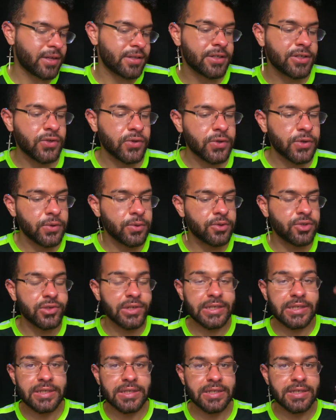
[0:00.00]
Until you
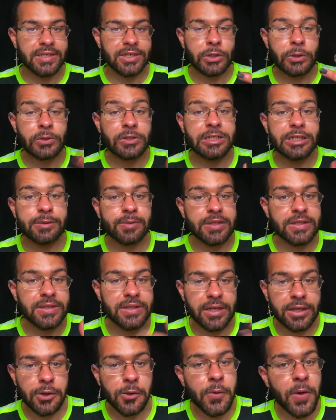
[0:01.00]
address these inner demons
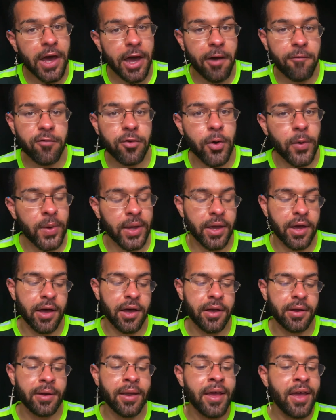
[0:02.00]
that you have going
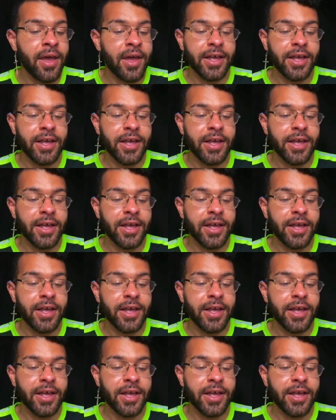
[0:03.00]
on,